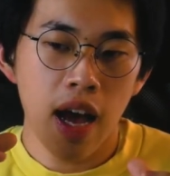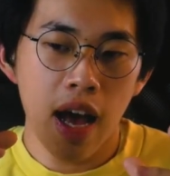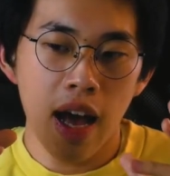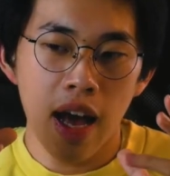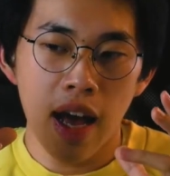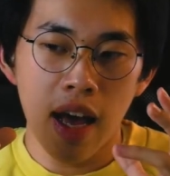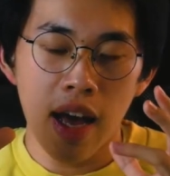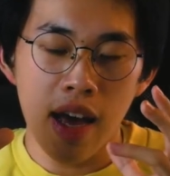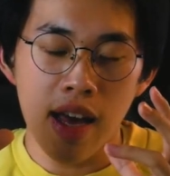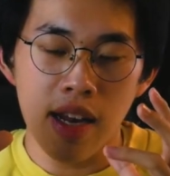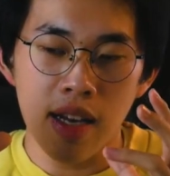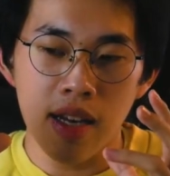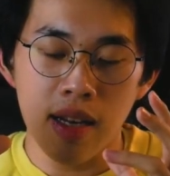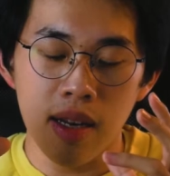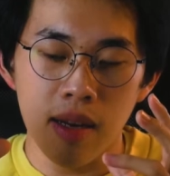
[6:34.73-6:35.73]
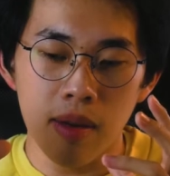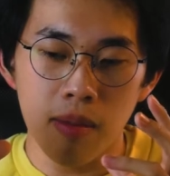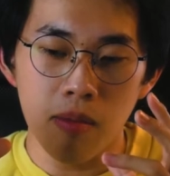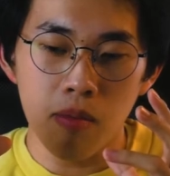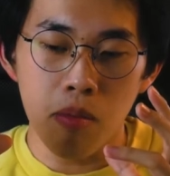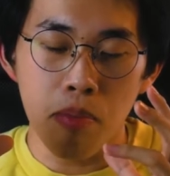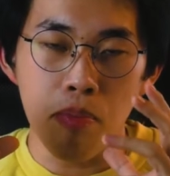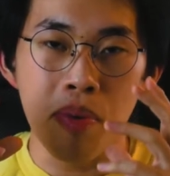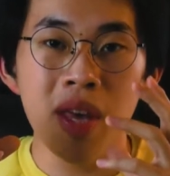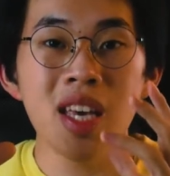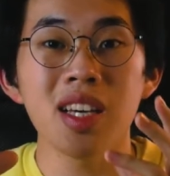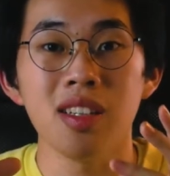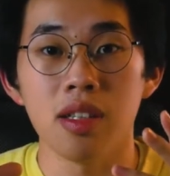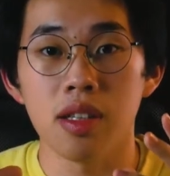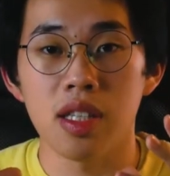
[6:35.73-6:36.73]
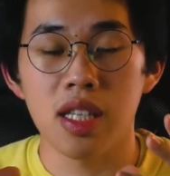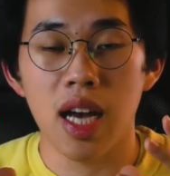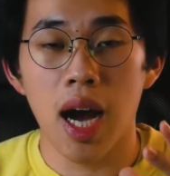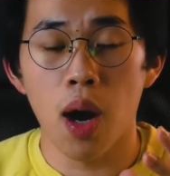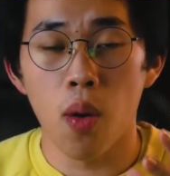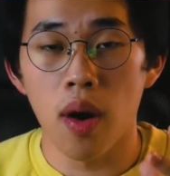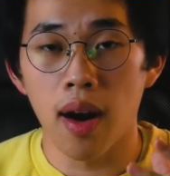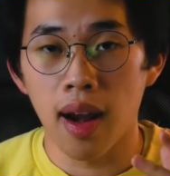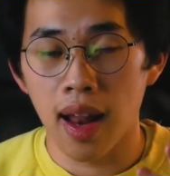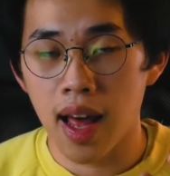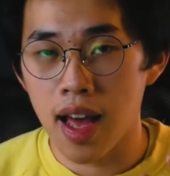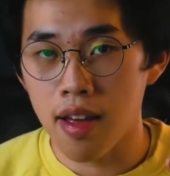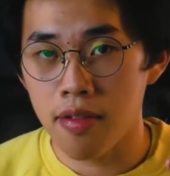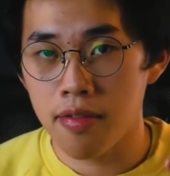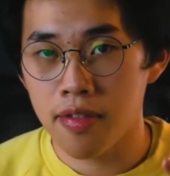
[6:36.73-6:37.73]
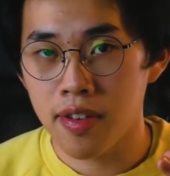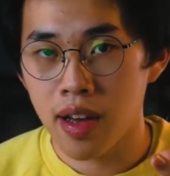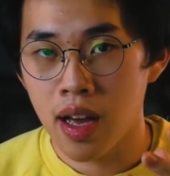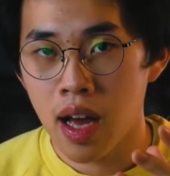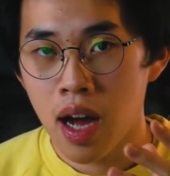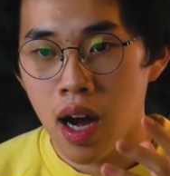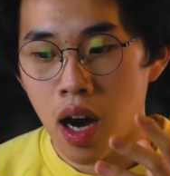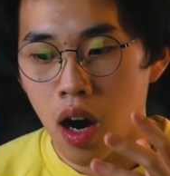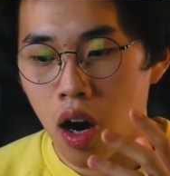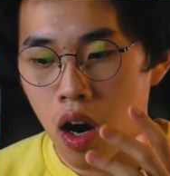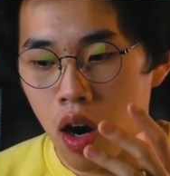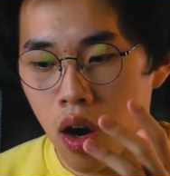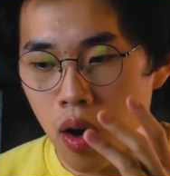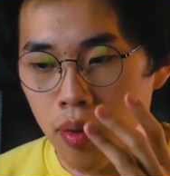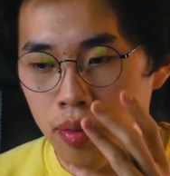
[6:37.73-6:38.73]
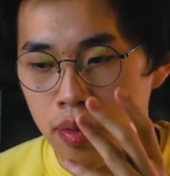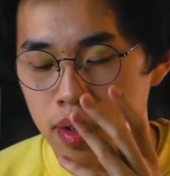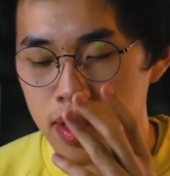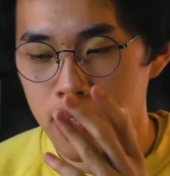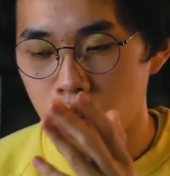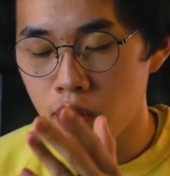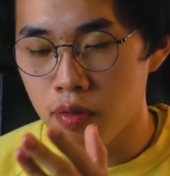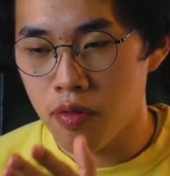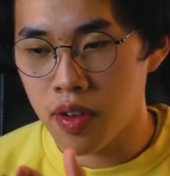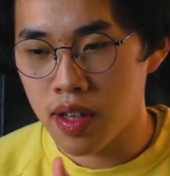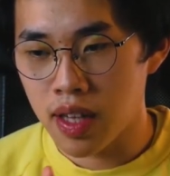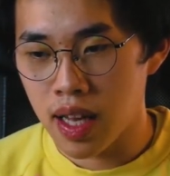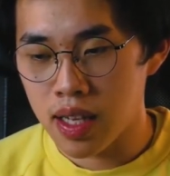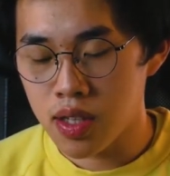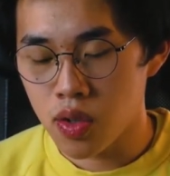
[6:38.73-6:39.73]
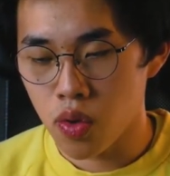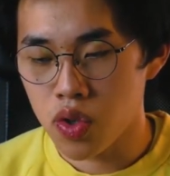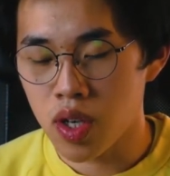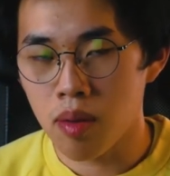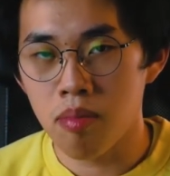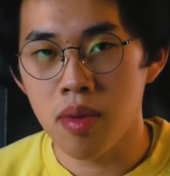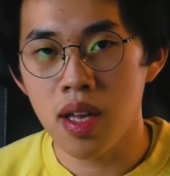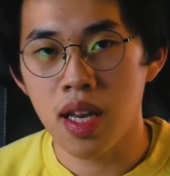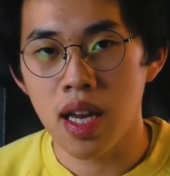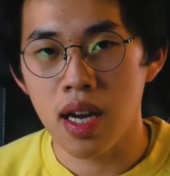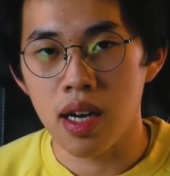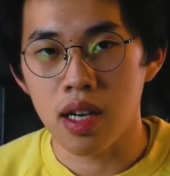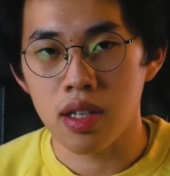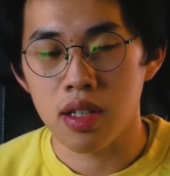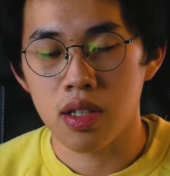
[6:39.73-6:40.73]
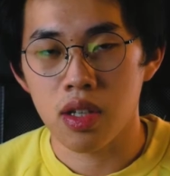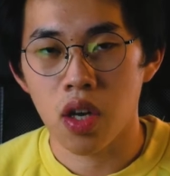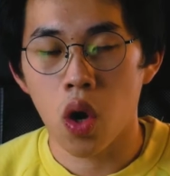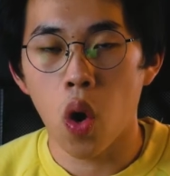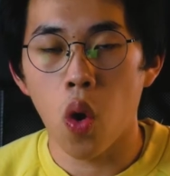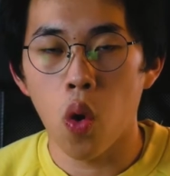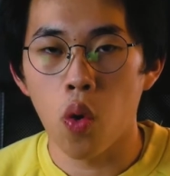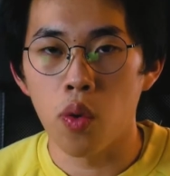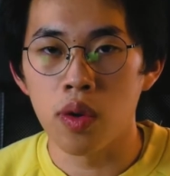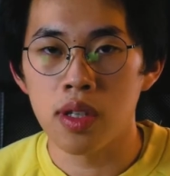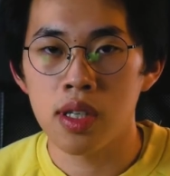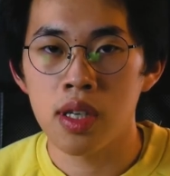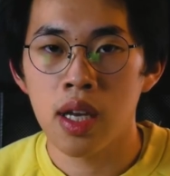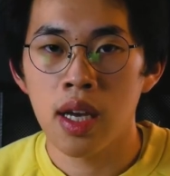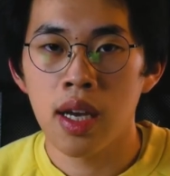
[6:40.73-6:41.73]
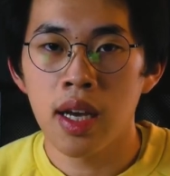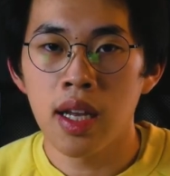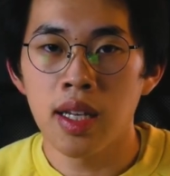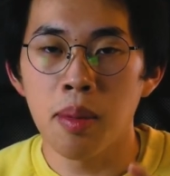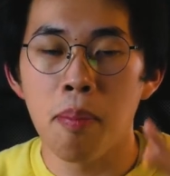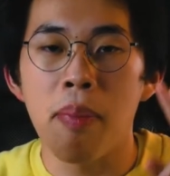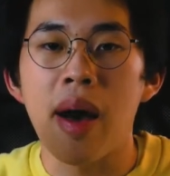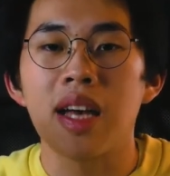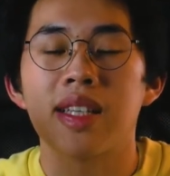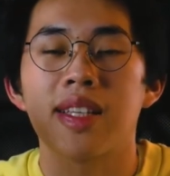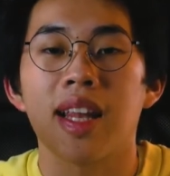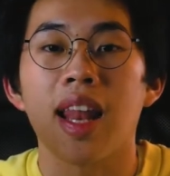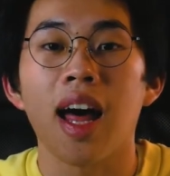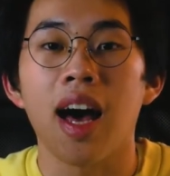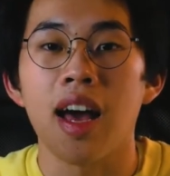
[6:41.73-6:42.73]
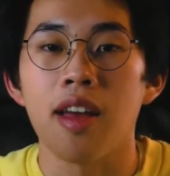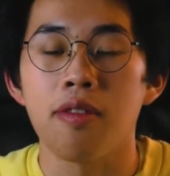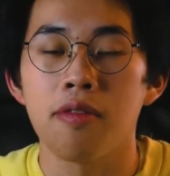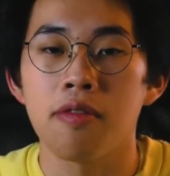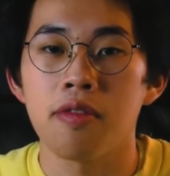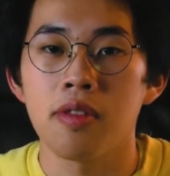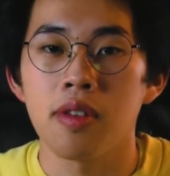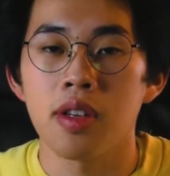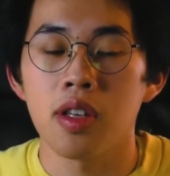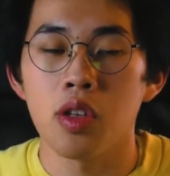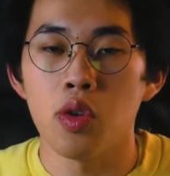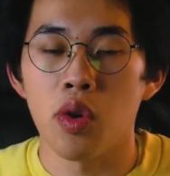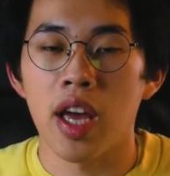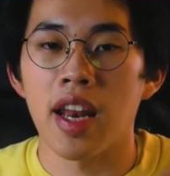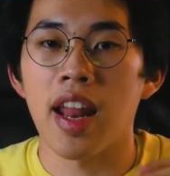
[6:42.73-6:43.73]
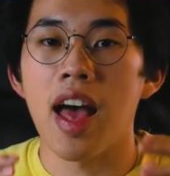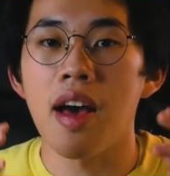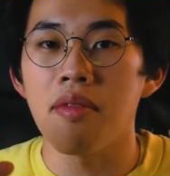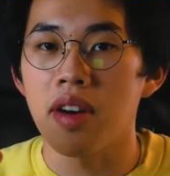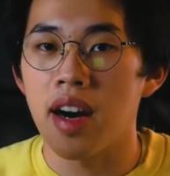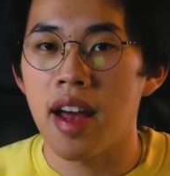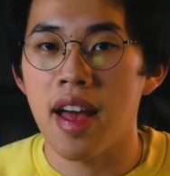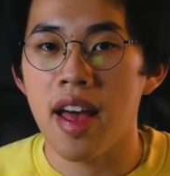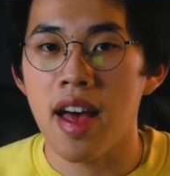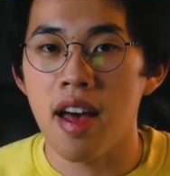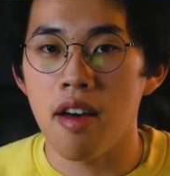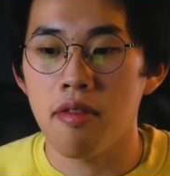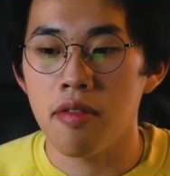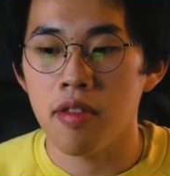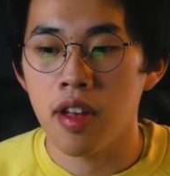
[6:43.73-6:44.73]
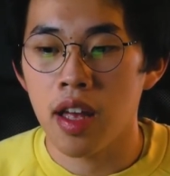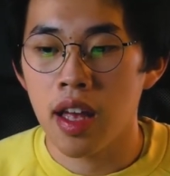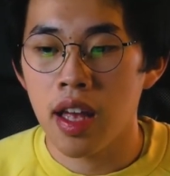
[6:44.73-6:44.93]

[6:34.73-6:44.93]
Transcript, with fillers: and build our life on something that social media is called the best life you can ever have.